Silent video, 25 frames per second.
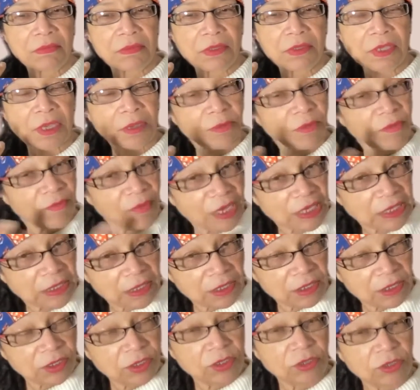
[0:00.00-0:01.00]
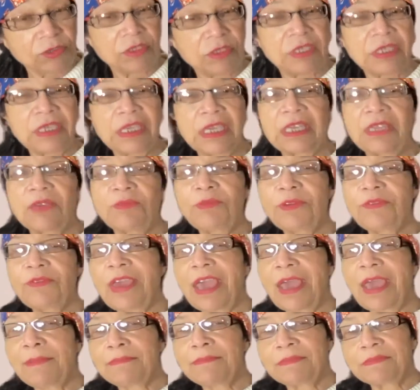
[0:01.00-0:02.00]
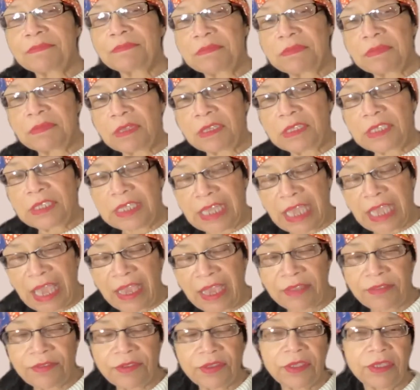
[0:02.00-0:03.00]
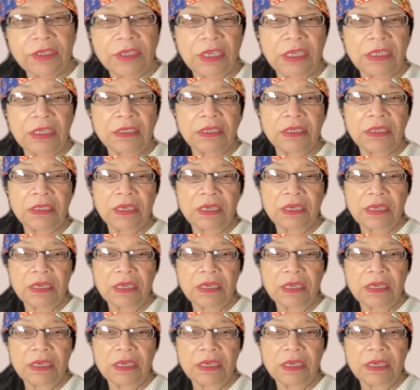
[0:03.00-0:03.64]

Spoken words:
some of my sisters did, and we've had deaths and